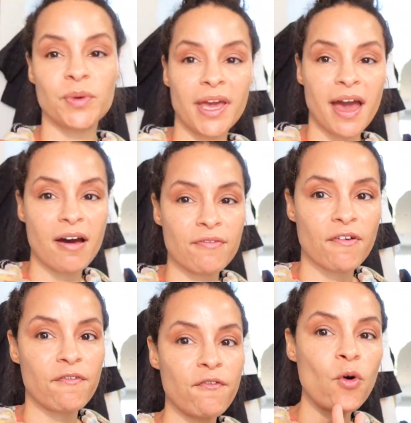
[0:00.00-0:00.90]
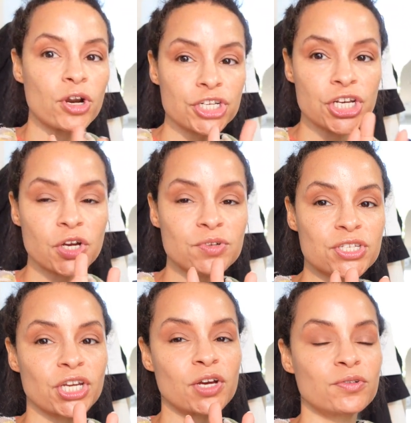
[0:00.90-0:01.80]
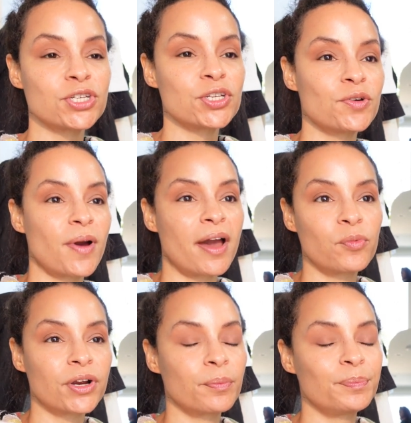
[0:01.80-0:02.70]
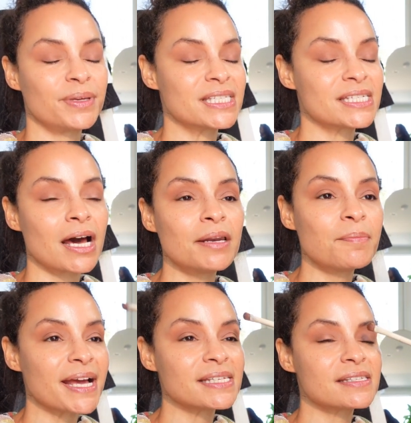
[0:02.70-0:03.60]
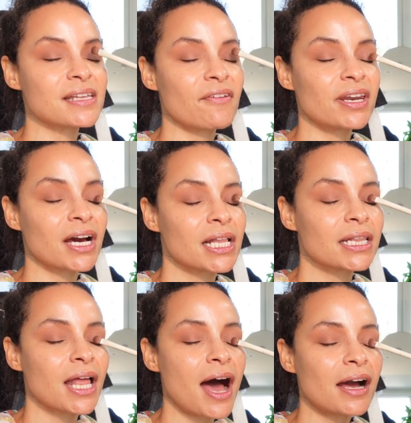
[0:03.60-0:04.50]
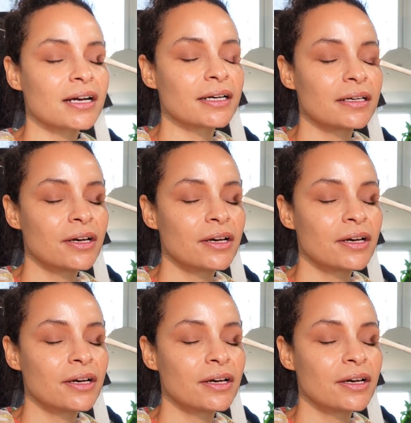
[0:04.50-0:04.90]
we have 4 shows to go to and we'll be done by 7 o'clock,